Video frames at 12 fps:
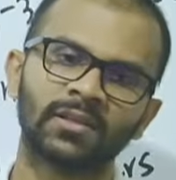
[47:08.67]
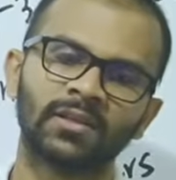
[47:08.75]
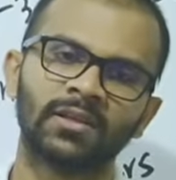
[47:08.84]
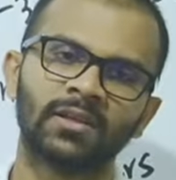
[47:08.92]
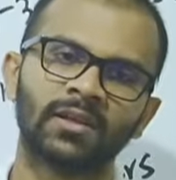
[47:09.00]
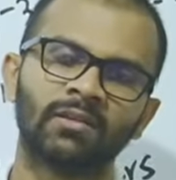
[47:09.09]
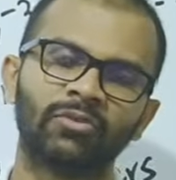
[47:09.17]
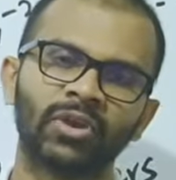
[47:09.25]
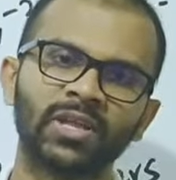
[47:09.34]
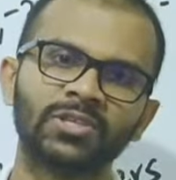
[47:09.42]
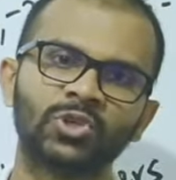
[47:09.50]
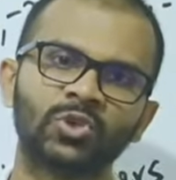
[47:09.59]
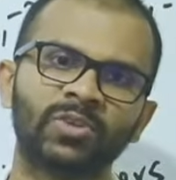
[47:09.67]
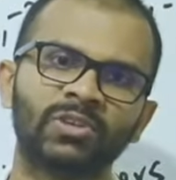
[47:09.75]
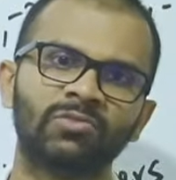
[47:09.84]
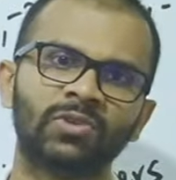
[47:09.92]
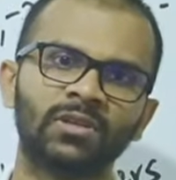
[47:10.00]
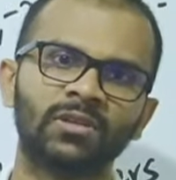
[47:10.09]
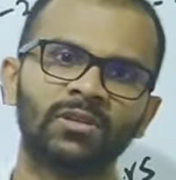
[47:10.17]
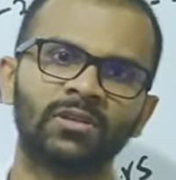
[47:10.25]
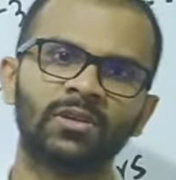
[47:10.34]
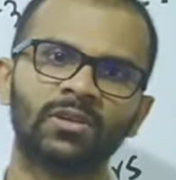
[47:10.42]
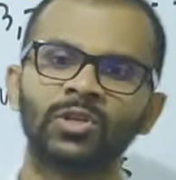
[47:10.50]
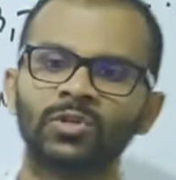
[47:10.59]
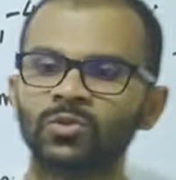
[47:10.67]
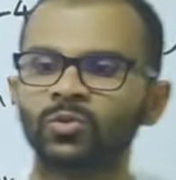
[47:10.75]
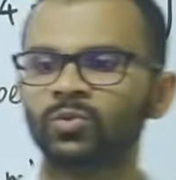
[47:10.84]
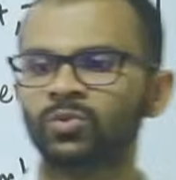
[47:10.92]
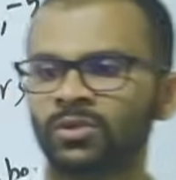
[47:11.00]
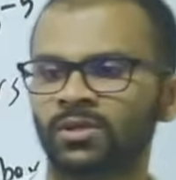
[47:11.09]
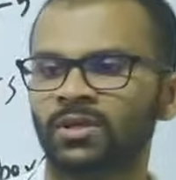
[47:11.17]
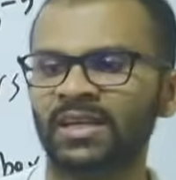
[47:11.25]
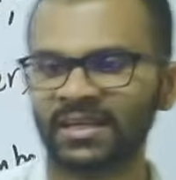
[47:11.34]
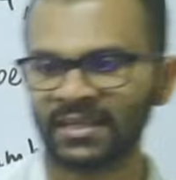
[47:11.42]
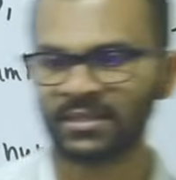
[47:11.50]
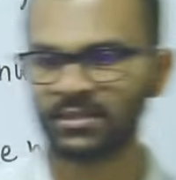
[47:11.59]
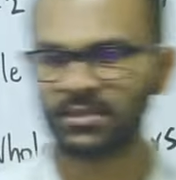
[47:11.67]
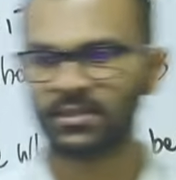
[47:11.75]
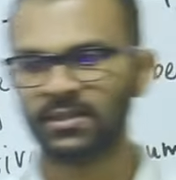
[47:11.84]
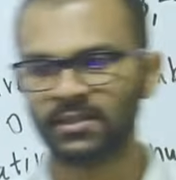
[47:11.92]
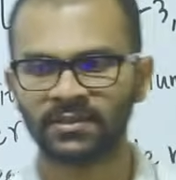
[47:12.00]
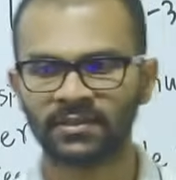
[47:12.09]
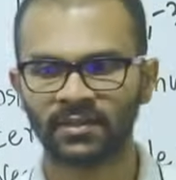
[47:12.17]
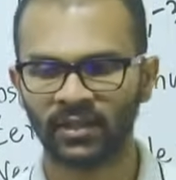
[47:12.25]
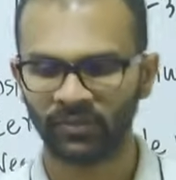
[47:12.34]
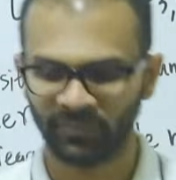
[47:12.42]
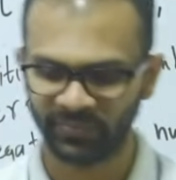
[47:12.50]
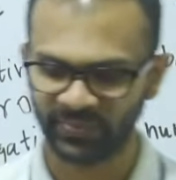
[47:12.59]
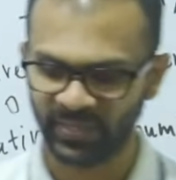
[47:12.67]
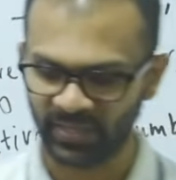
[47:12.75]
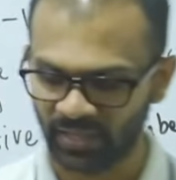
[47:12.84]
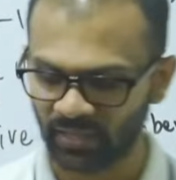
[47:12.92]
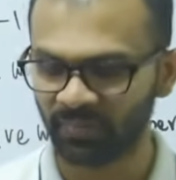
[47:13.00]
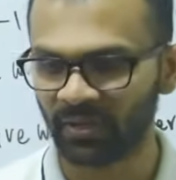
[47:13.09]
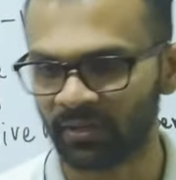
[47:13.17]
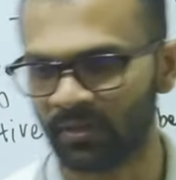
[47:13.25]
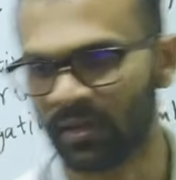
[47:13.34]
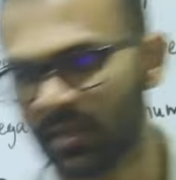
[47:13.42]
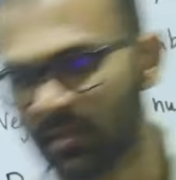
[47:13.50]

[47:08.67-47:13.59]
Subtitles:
a ratio between two integers. They can be written as